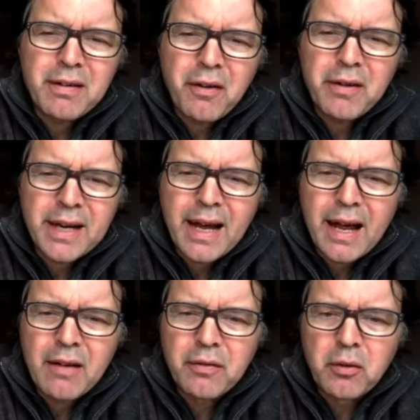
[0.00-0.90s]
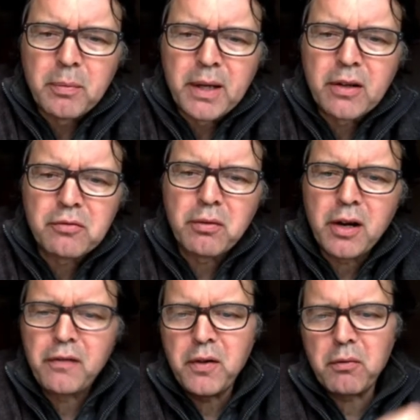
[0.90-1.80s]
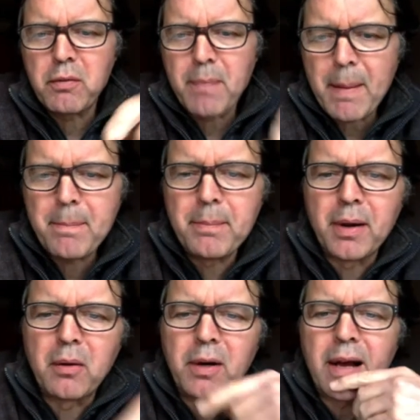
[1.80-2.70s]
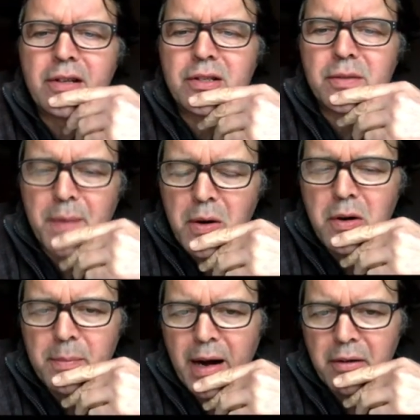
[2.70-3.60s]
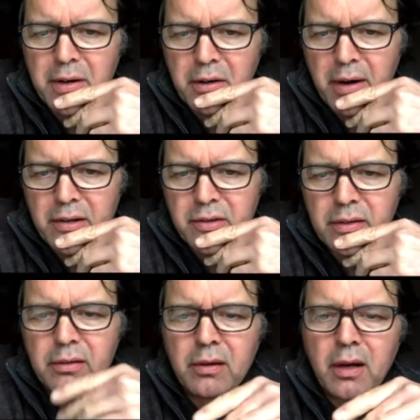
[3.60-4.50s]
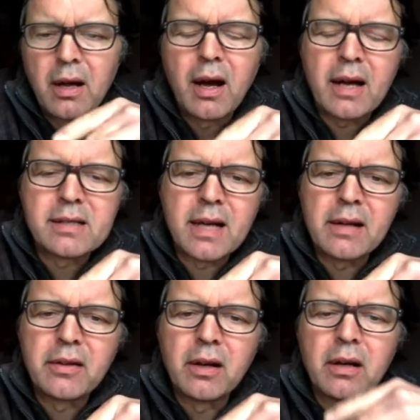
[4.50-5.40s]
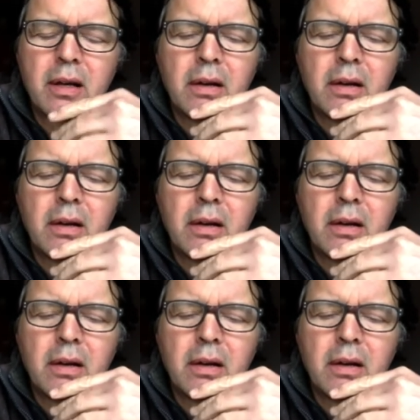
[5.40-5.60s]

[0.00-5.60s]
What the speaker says: very careful, because if you remember when I spoke about regression, I said that